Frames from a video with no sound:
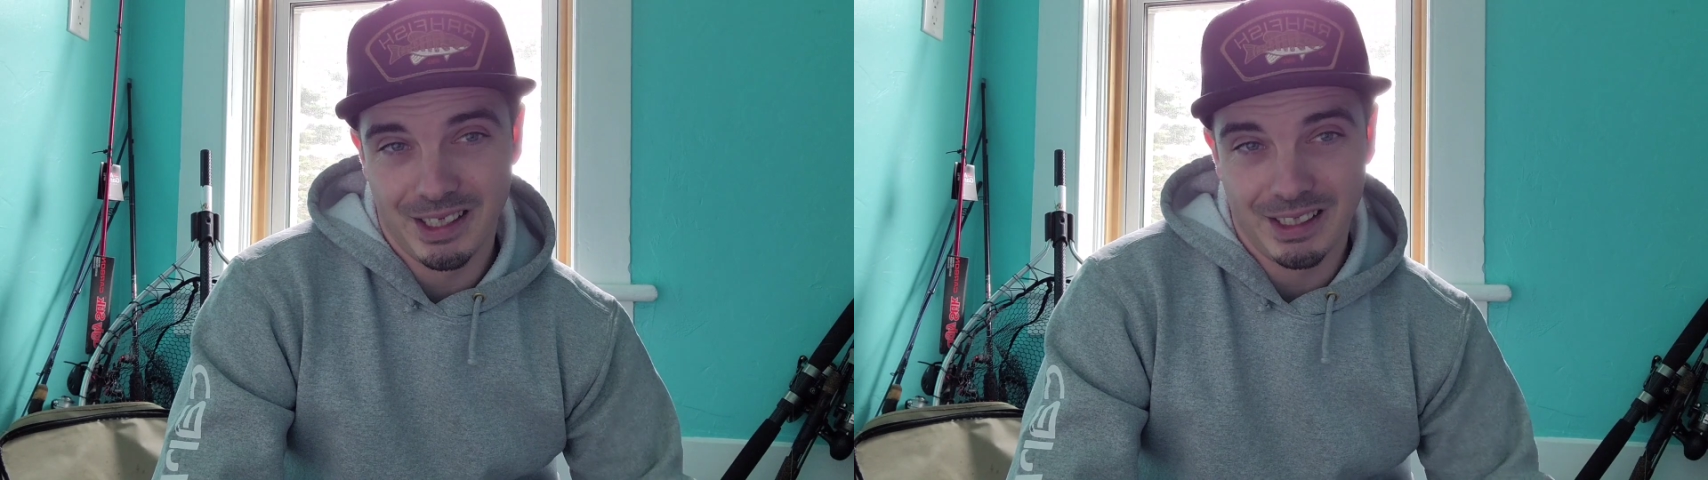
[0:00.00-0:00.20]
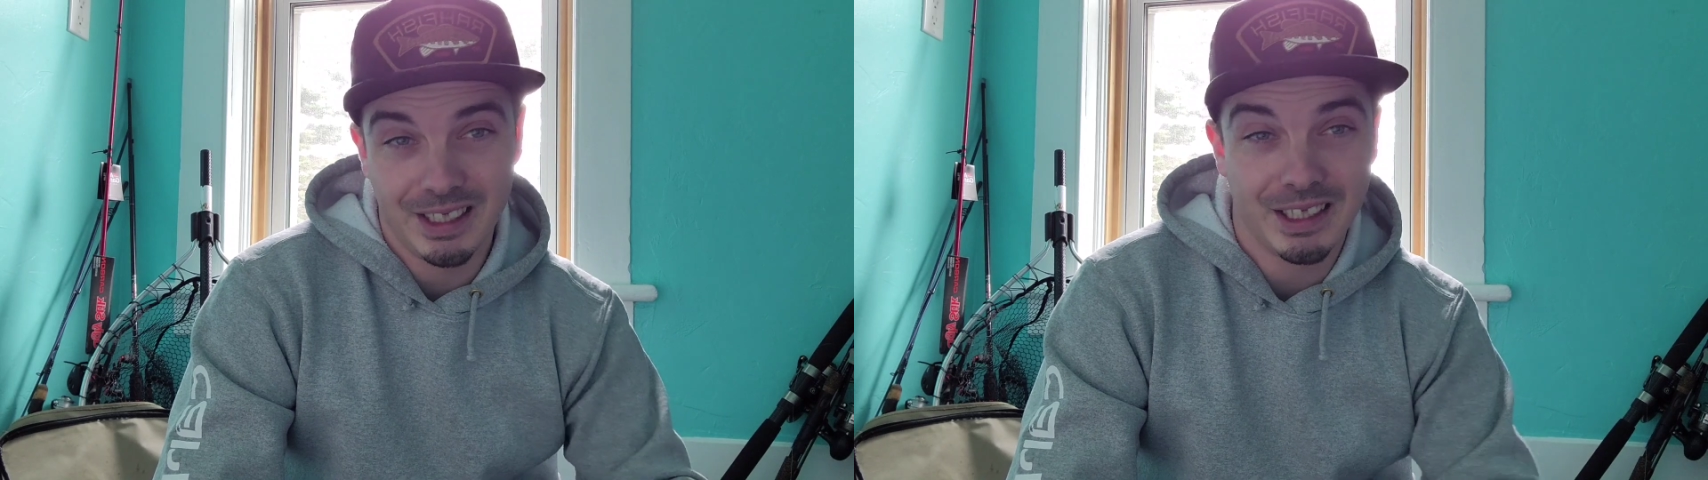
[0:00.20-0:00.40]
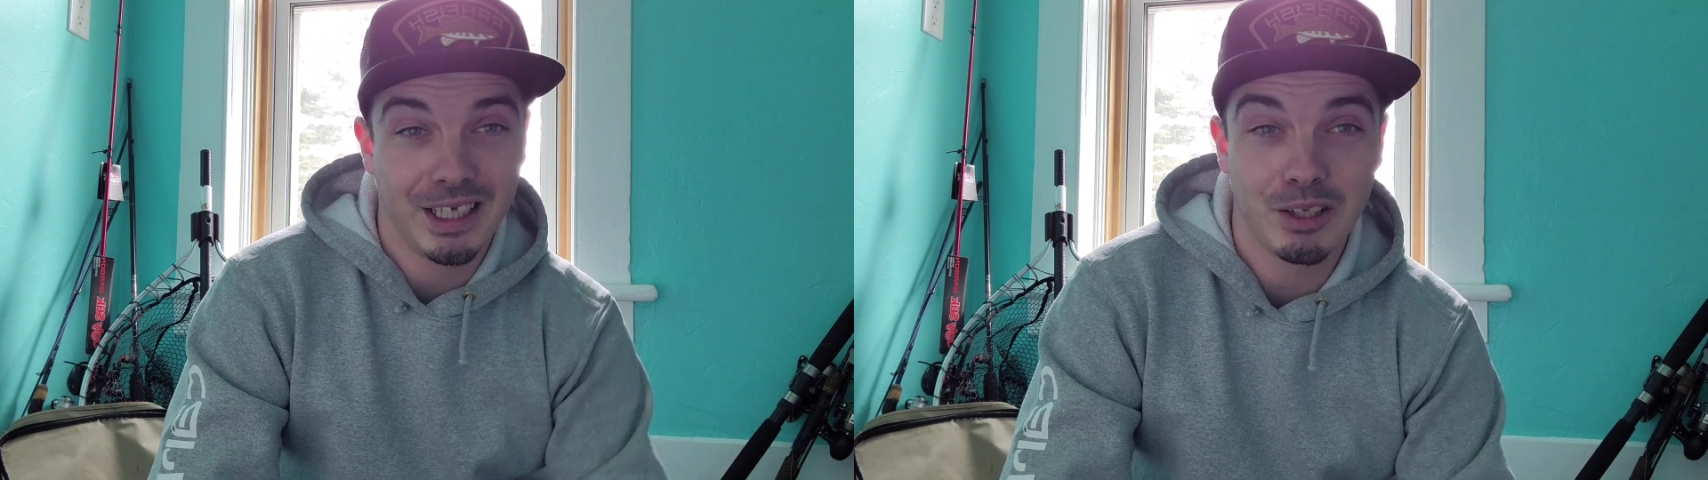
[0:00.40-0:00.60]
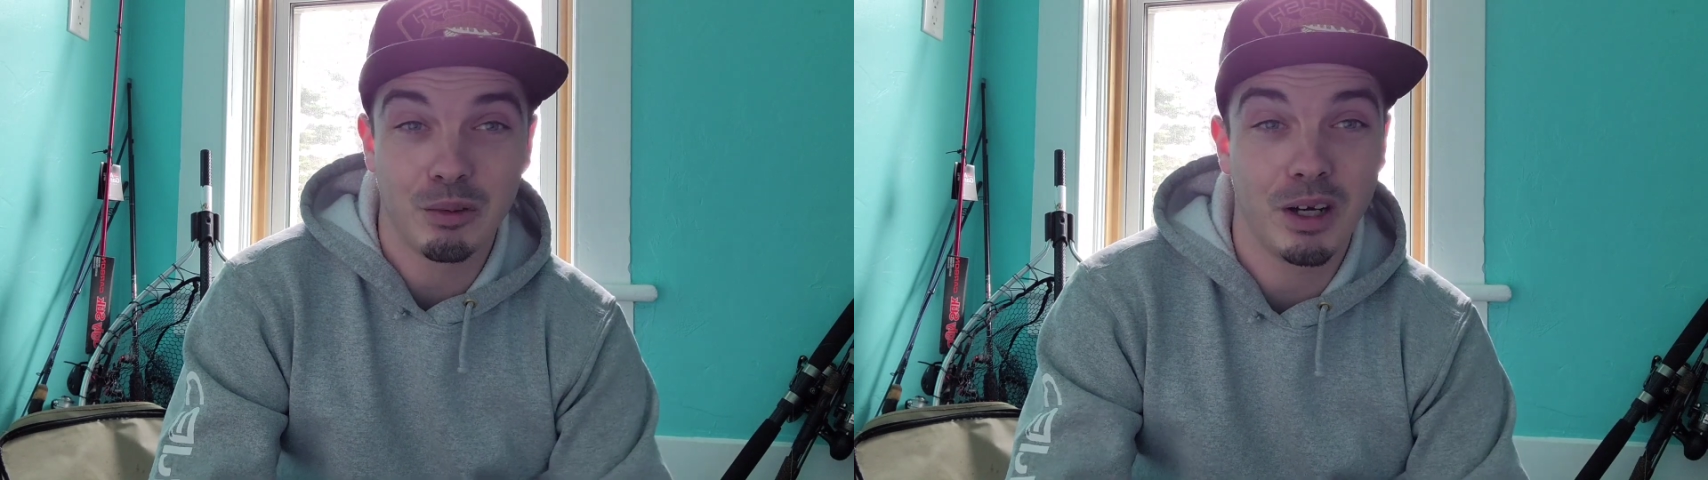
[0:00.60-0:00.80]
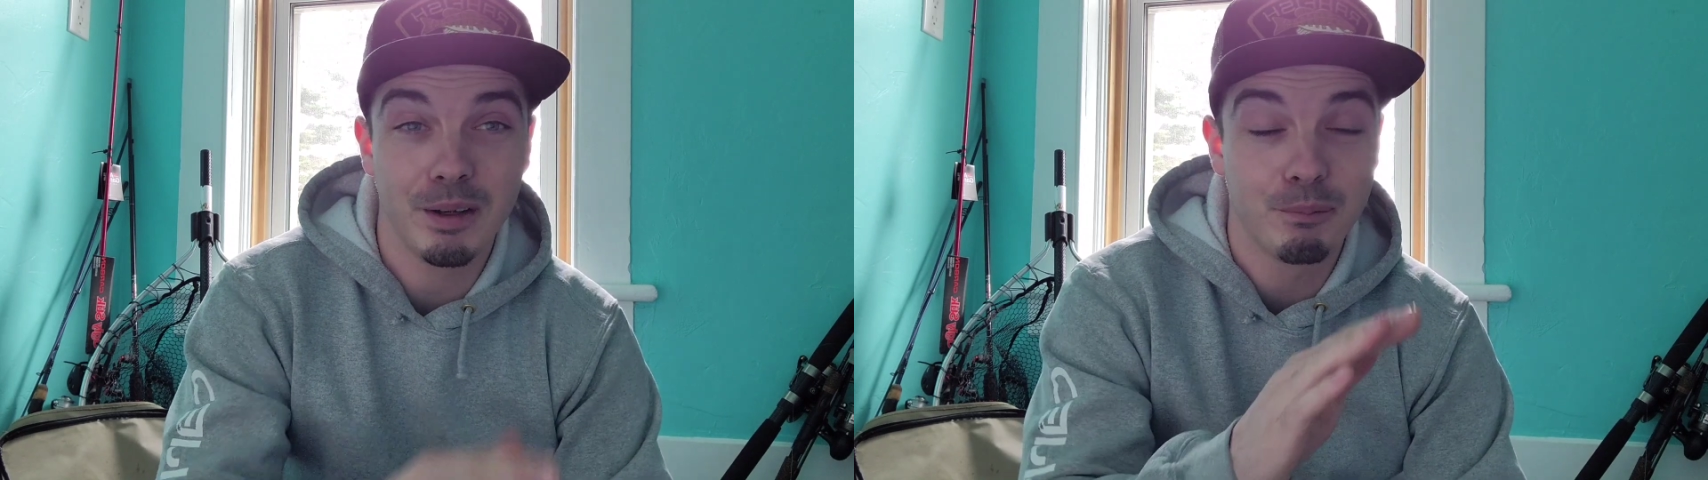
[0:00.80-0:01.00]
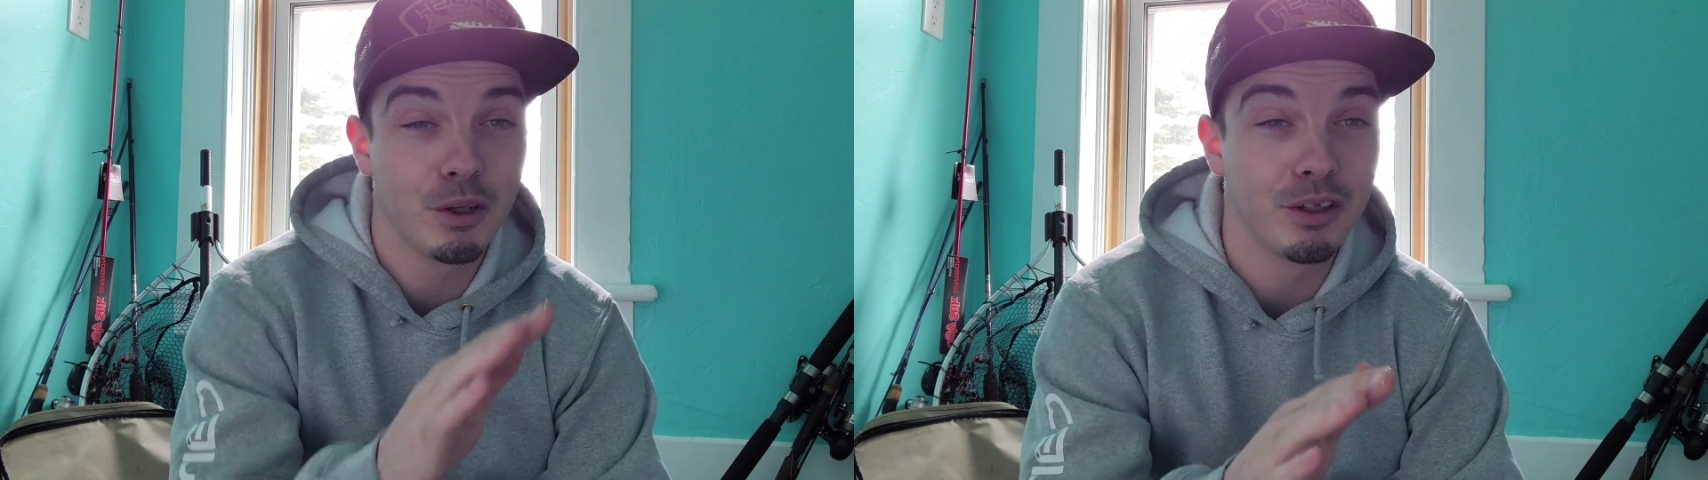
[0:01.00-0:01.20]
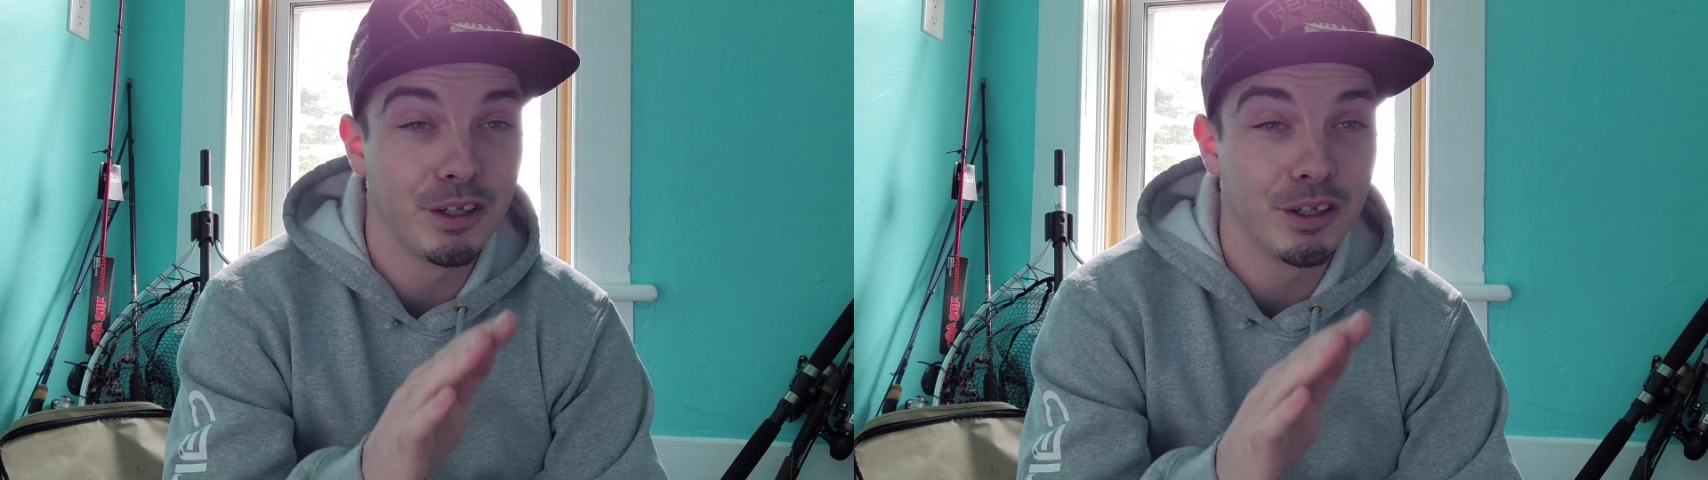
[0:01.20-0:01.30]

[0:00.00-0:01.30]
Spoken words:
Like, that's why I put